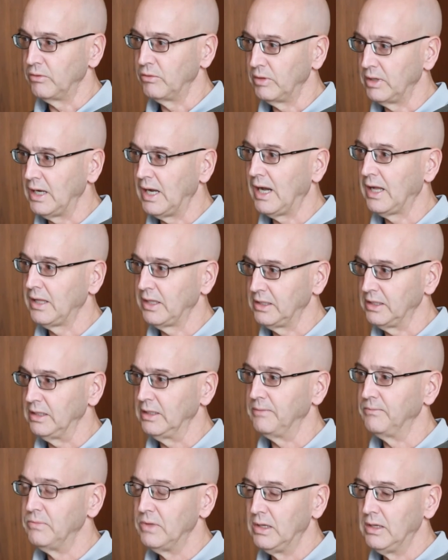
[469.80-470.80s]

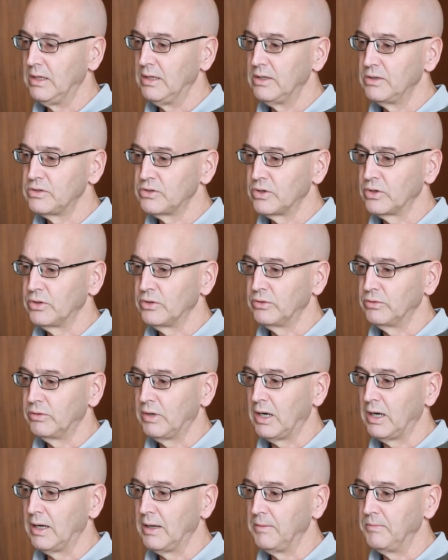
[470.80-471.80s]
reality. Mm-hmm. So
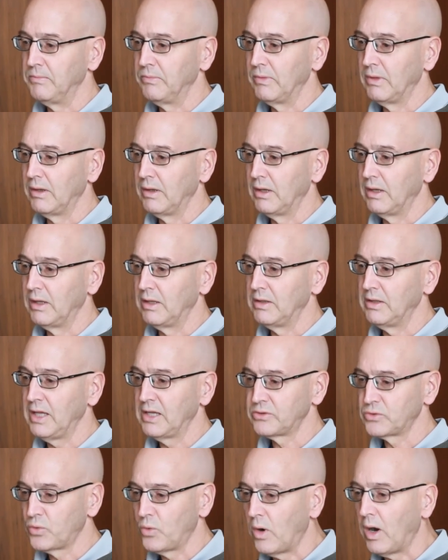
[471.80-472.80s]

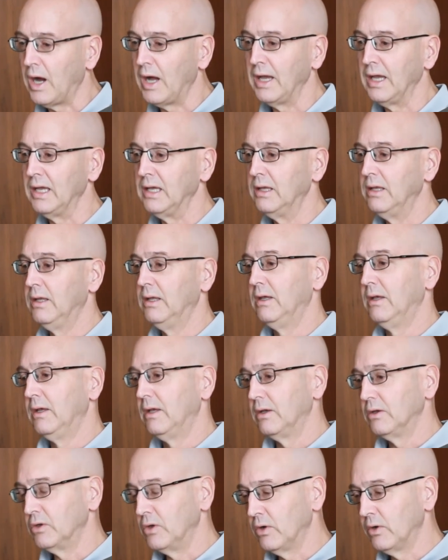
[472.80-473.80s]
that's why
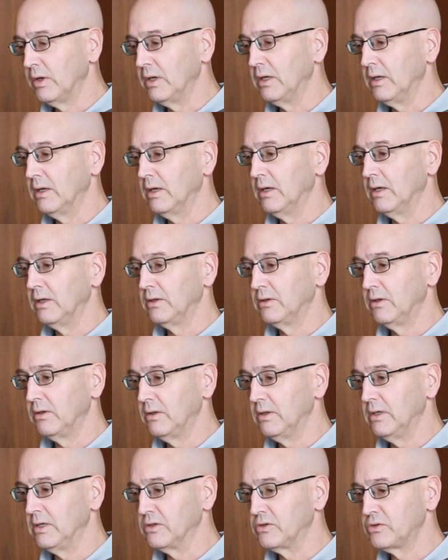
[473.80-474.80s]
going to
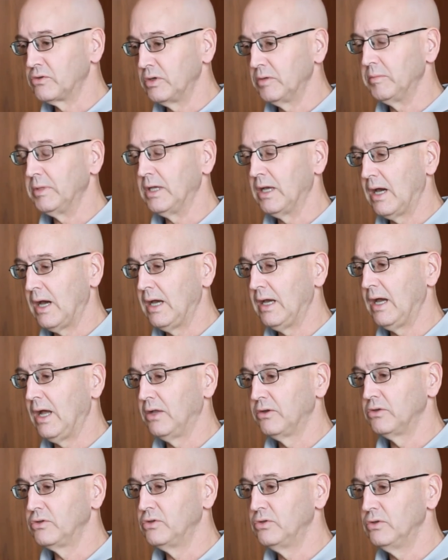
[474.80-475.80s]
extremely high
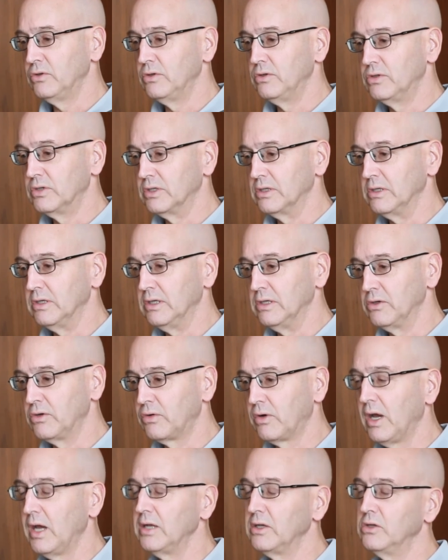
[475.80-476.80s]
altitudes and
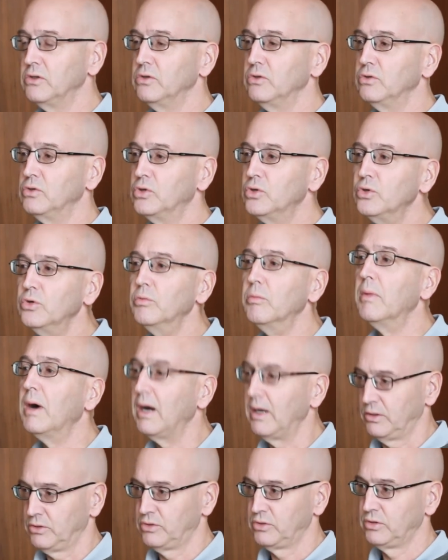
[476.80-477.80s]
trying to do too
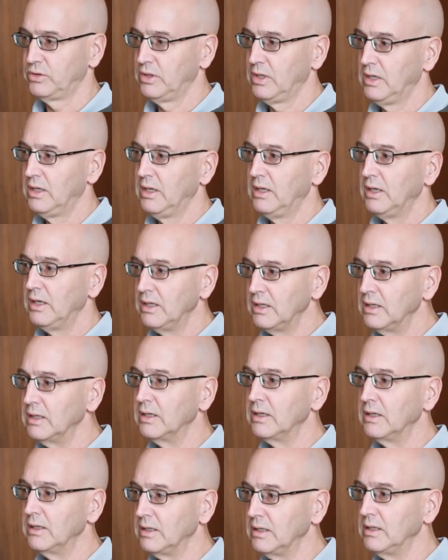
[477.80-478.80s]
much
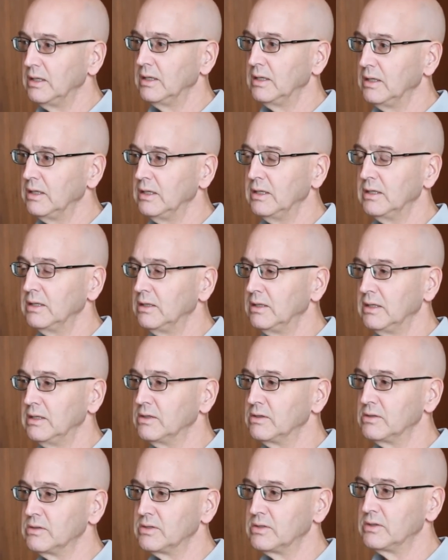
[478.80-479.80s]

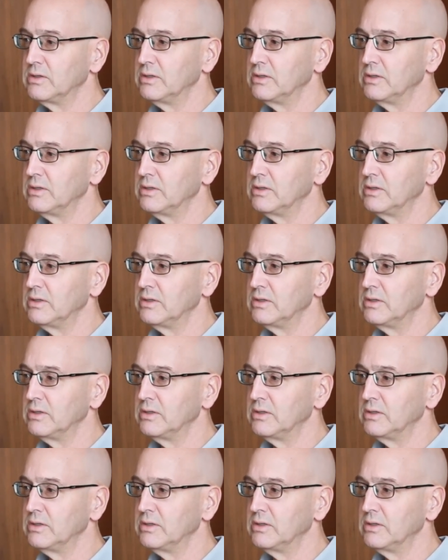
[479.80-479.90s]
is